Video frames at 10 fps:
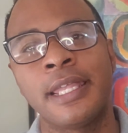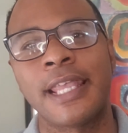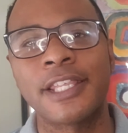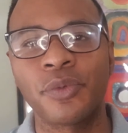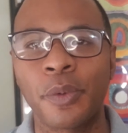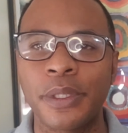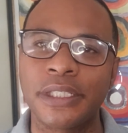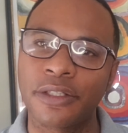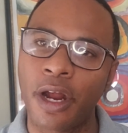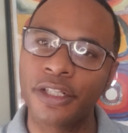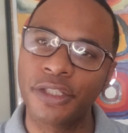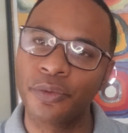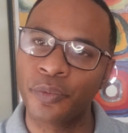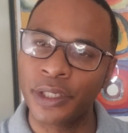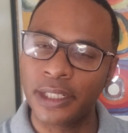that's when we start
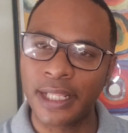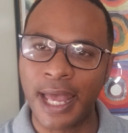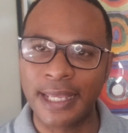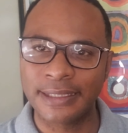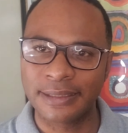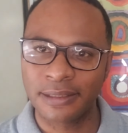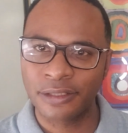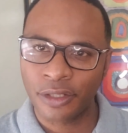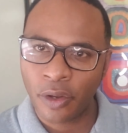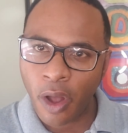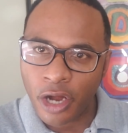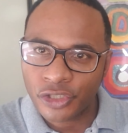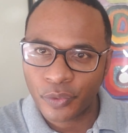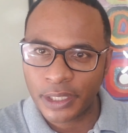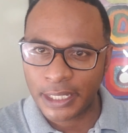to realize, you know, our
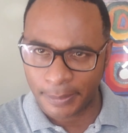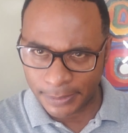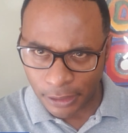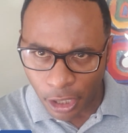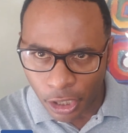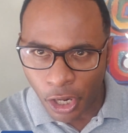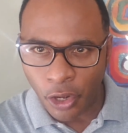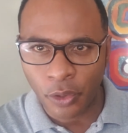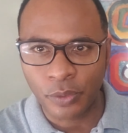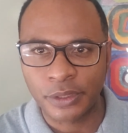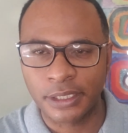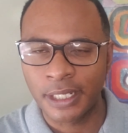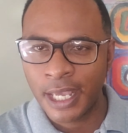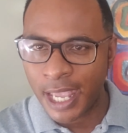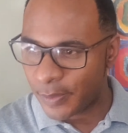dreams and our goals,
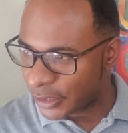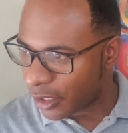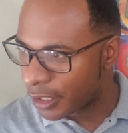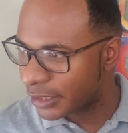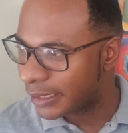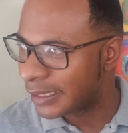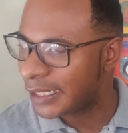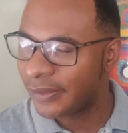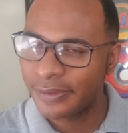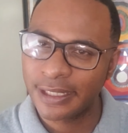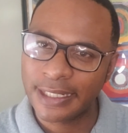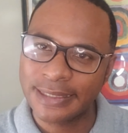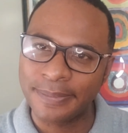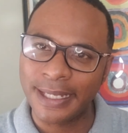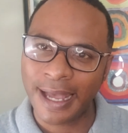and we start to leave
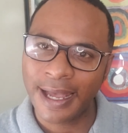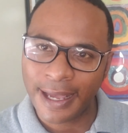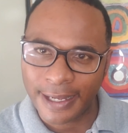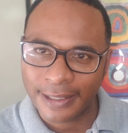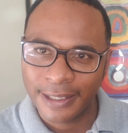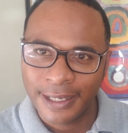things behind.